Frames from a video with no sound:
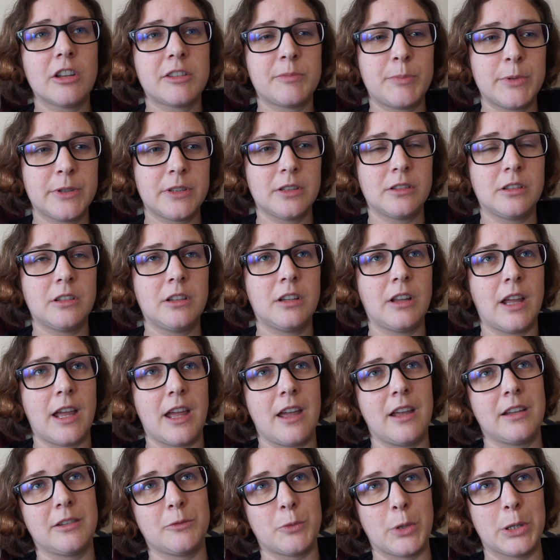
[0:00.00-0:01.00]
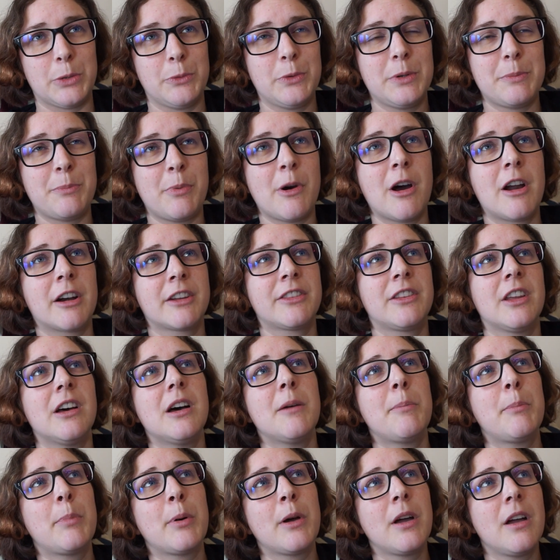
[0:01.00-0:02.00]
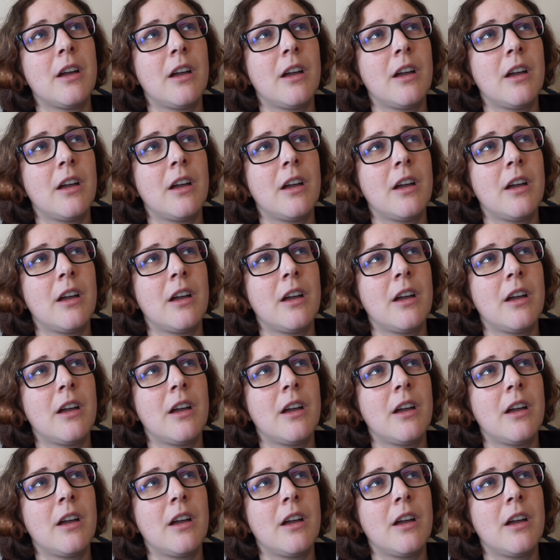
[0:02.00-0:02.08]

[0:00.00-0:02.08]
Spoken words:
hospital, and when we parked up,